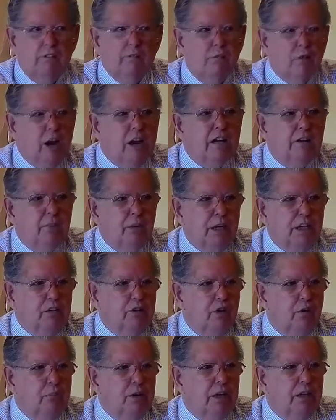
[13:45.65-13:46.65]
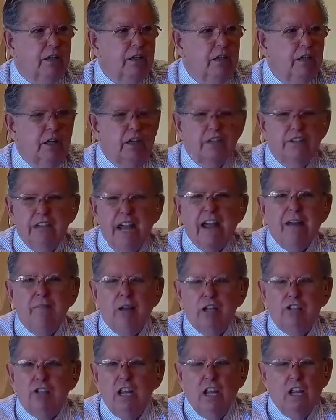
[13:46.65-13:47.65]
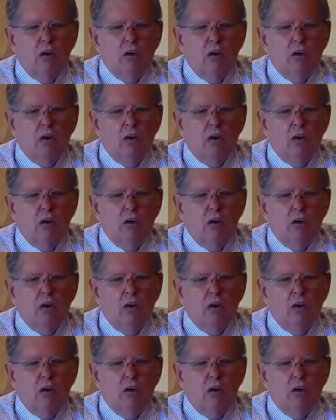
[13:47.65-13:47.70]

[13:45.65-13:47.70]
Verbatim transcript: fragmented or been damaged?